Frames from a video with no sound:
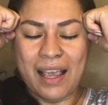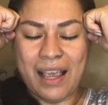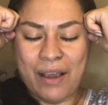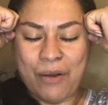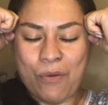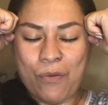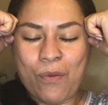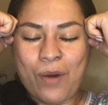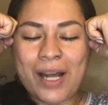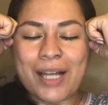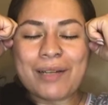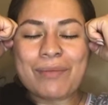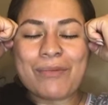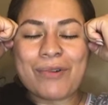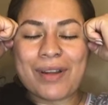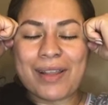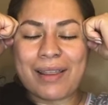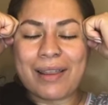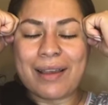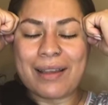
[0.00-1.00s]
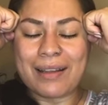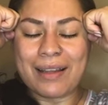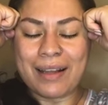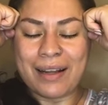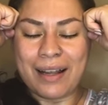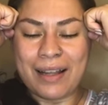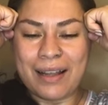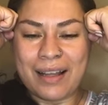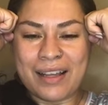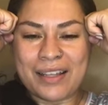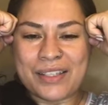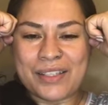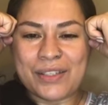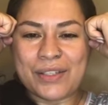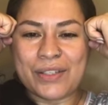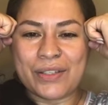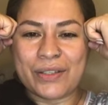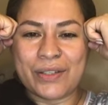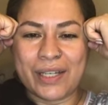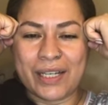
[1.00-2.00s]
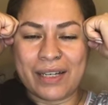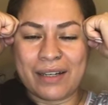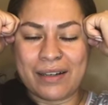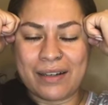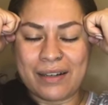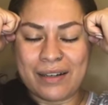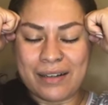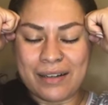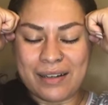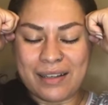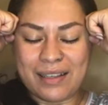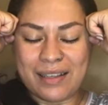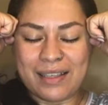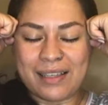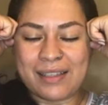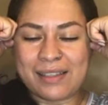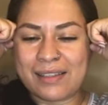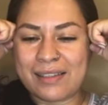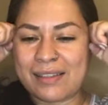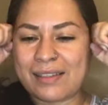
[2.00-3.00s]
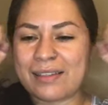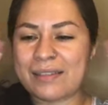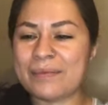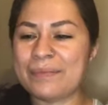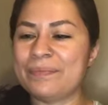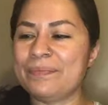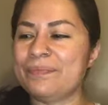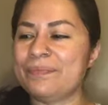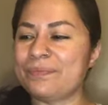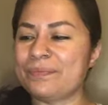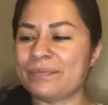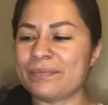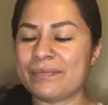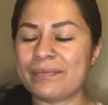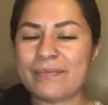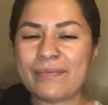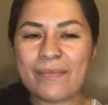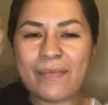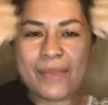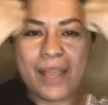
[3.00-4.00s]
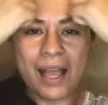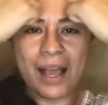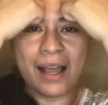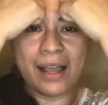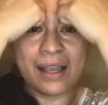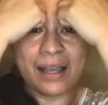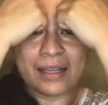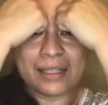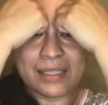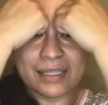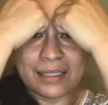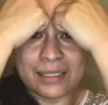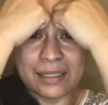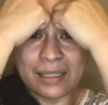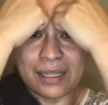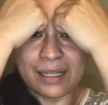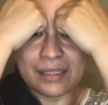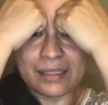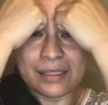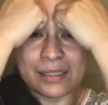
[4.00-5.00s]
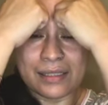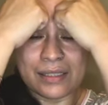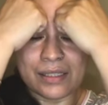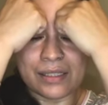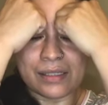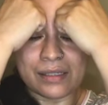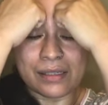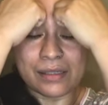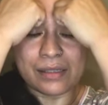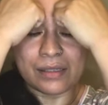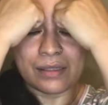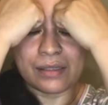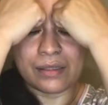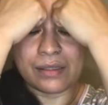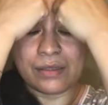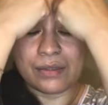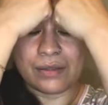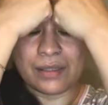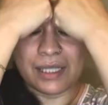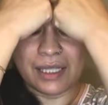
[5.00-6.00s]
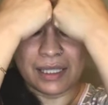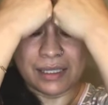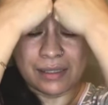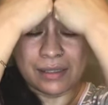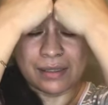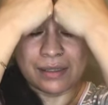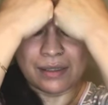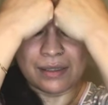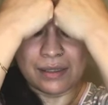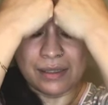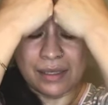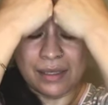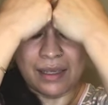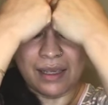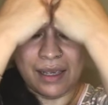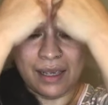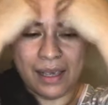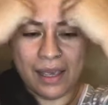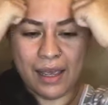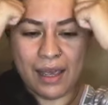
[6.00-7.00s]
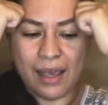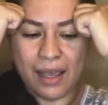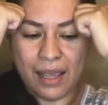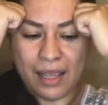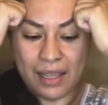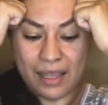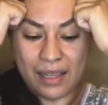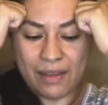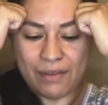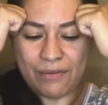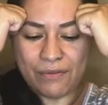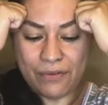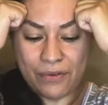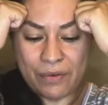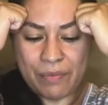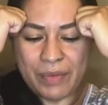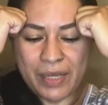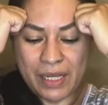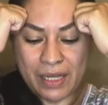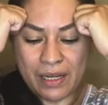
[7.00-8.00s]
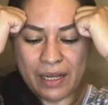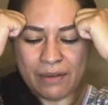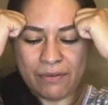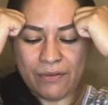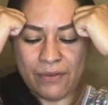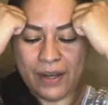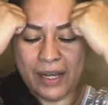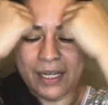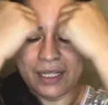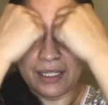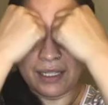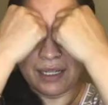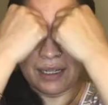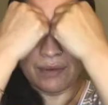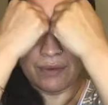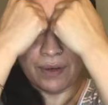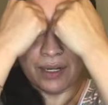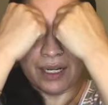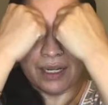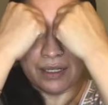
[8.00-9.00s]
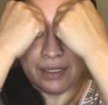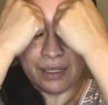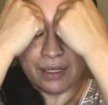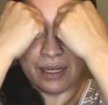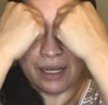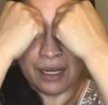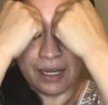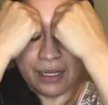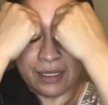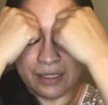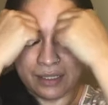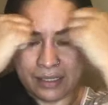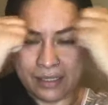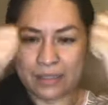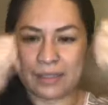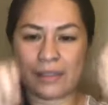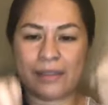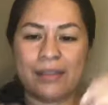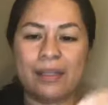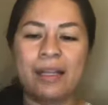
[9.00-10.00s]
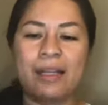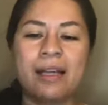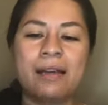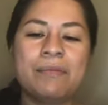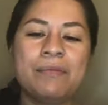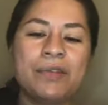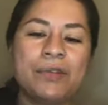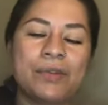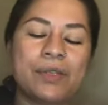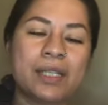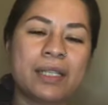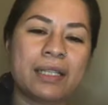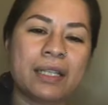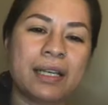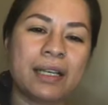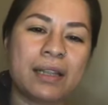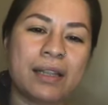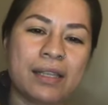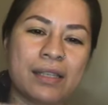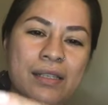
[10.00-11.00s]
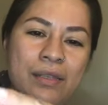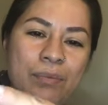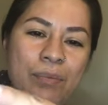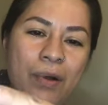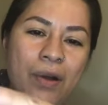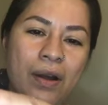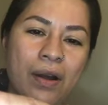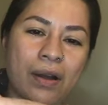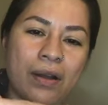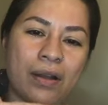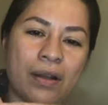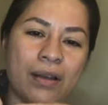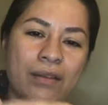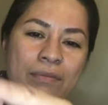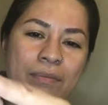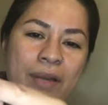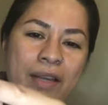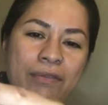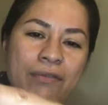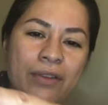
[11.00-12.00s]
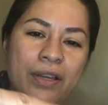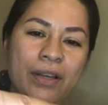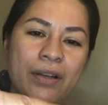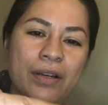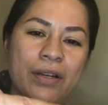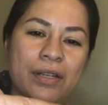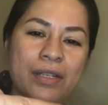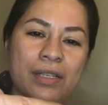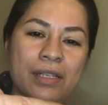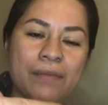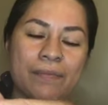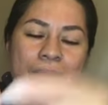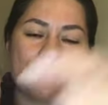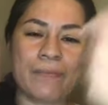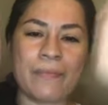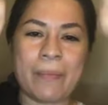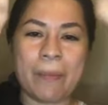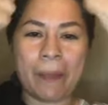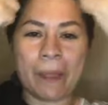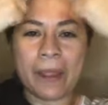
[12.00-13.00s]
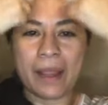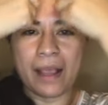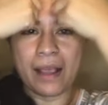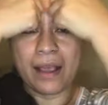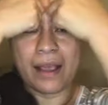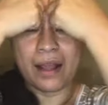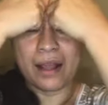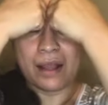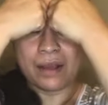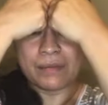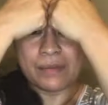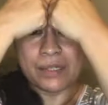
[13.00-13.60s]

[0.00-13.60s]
One more thing that I like to do here is I actually like to just do this. For me, I find like when I just, and I'm using like this part of my fingers, and I'm